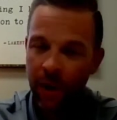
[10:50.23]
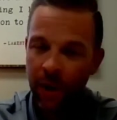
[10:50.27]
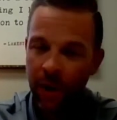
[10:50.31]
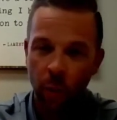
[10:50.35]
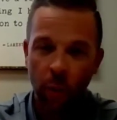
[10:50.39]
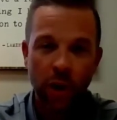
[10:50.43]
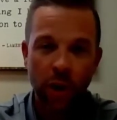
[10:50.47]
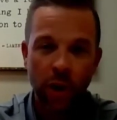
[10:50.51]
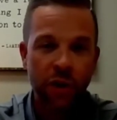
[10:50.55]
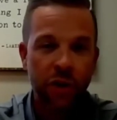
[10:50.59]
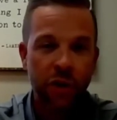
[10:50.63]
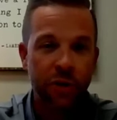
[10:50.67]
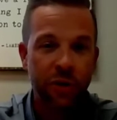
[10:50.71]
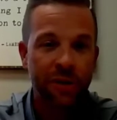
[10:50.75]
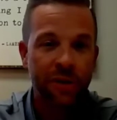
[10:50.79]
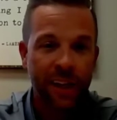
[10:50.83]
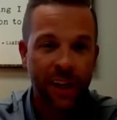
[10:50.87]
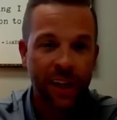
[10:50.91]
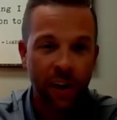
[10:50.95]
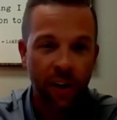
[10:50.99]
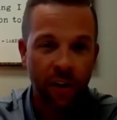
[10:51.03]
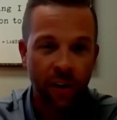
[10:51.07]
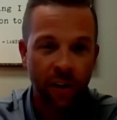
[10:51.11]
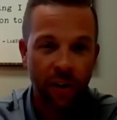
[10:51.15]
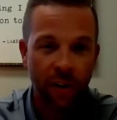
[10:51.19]
We're just using
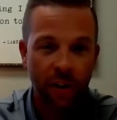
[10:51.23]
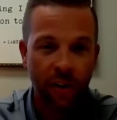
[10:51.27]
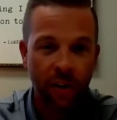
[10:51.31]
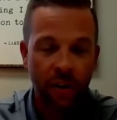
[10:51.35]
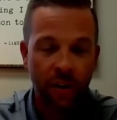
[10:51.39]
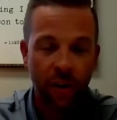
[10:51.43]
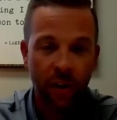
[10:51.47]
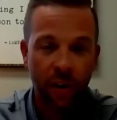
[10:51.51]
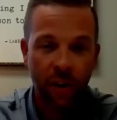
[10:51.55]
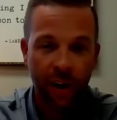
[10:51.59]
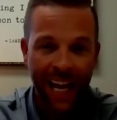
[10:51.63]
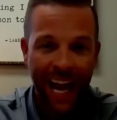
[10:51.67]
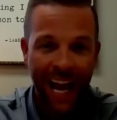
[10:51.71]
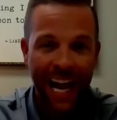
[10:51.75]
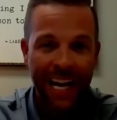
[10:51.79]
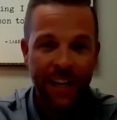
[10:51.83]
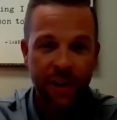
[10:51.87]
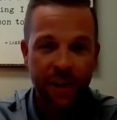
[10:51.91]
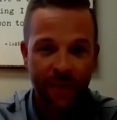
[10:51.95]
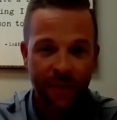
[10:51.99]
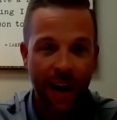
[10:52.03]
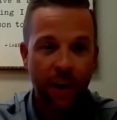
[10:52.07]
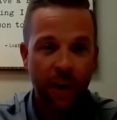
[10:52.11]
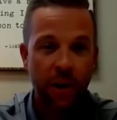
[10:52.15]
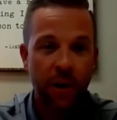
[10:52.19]
your cash
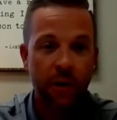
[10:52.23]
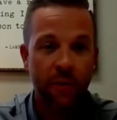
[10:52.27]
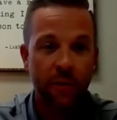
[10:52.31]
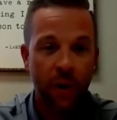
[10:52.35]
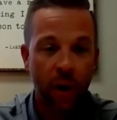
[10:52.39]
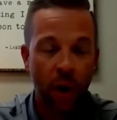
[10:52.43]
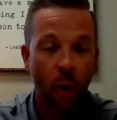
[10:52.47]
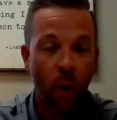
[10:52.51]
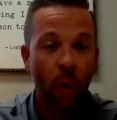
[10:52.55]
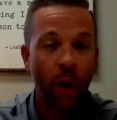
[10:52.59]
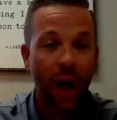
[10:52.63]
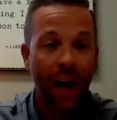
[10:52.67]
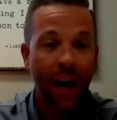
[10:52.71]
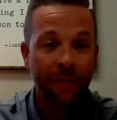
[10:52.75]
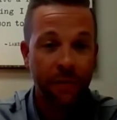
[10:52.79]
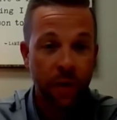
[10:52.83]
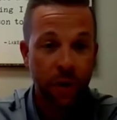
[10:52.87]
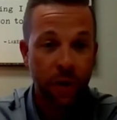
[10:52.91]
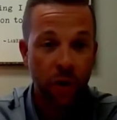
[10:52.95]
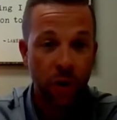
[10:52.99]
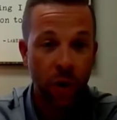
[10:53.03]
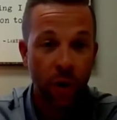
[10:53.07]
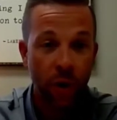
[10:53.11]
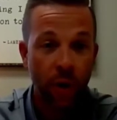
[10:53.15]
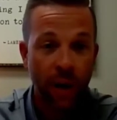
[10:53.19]
value of your whole life
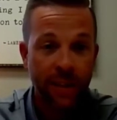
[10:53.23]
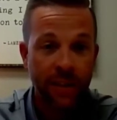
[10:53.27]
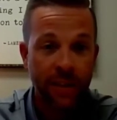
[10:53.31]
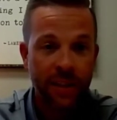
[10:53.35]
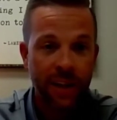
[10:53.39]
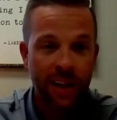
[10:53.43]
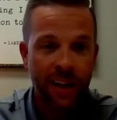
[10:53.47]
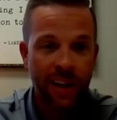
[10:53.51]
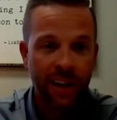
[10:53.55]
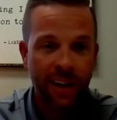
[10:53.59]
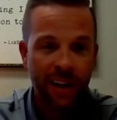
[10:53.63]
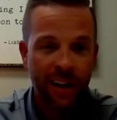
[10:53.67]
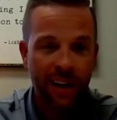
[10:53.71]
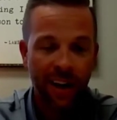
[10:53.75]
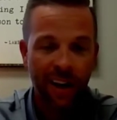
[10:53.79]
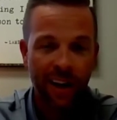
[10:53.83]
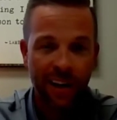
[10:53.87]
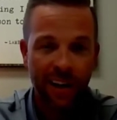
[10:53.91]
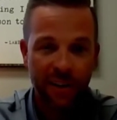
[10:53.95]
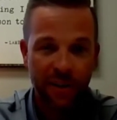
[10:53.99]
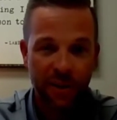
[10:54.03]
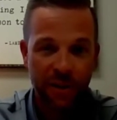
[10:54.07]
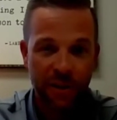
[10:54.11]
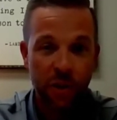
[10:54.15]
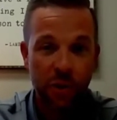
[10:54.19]
insurance
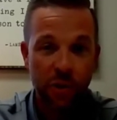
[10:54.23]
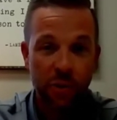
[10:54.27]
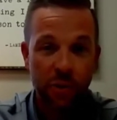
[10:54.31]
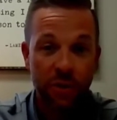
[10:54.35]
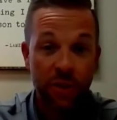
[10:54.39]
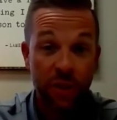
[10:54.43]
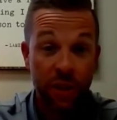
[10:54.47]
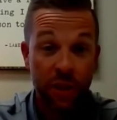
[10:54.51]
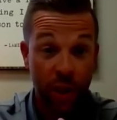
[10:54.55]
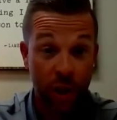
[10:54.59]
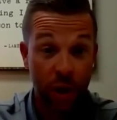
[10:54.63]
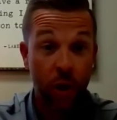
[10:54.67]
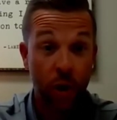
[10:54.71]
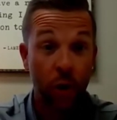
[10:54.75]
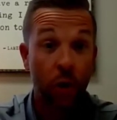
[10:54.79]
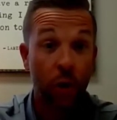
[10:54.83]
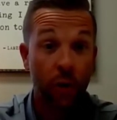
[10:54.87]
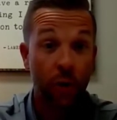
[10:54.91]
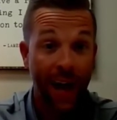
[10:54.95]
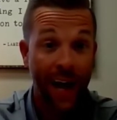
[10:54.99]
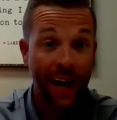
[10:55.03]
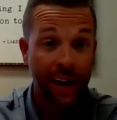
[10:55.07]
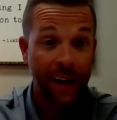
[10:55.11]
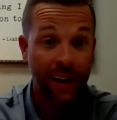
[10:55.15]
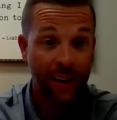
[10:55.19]
to secure
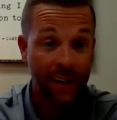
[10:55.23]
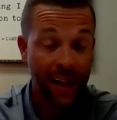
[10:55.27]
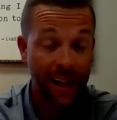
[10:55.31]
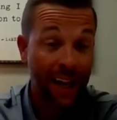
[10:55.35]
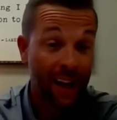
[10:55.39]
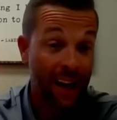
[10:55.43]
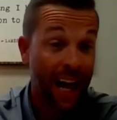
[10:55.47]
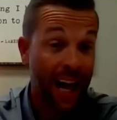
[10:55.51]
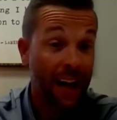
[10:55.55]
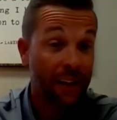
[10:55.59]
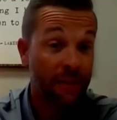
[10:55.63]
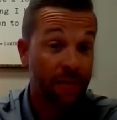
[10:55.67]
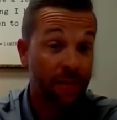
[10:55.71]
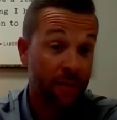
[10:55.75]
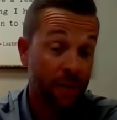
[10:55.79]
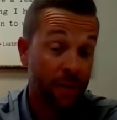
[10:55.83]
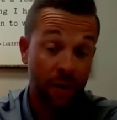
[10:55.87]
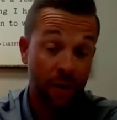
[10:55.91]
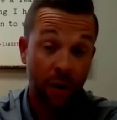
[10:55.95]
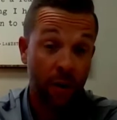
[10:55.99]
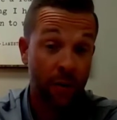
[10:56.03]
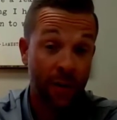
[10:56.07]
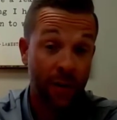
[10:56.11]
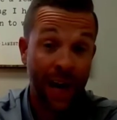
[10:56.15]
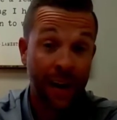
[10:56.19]
that life
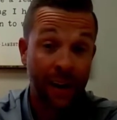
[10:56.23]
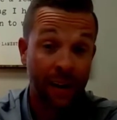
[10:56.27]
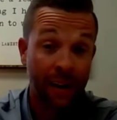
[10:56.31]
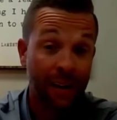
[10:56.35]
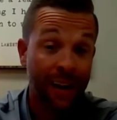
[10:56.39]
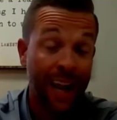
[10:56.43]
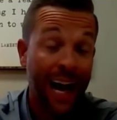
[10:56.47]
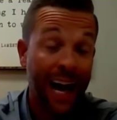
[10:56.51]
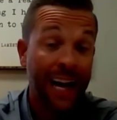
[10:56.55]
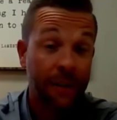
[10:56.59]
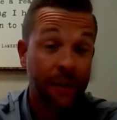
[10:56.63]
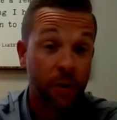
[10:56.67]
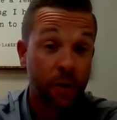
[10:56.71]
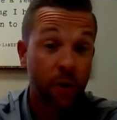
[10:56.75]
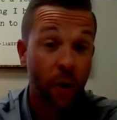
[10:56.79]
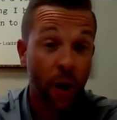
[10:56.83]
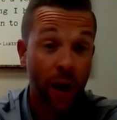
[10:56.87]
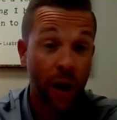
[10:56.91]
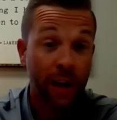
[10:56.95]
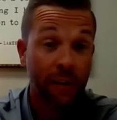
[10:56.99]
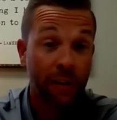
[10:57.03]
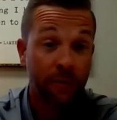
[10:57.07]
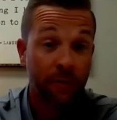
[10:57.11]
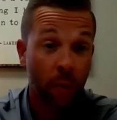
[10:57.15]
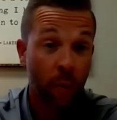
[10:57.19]
or that line of
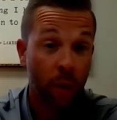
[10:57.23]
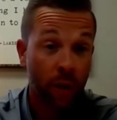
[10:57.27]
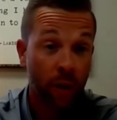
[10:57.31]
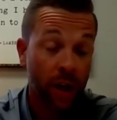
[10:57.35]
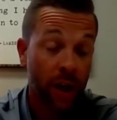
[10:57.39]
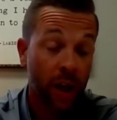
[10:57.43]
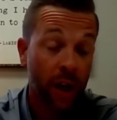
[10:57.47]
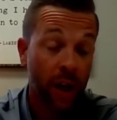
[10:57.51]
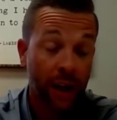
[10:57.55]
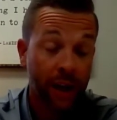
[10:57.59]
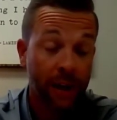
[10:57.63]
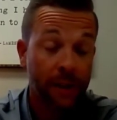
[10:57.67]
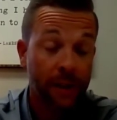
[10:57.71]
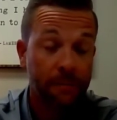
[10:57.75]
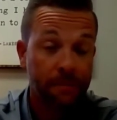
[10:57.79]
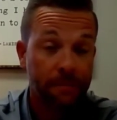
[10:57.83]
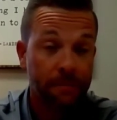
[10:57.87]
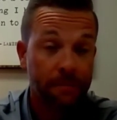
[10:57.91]
credit for the client.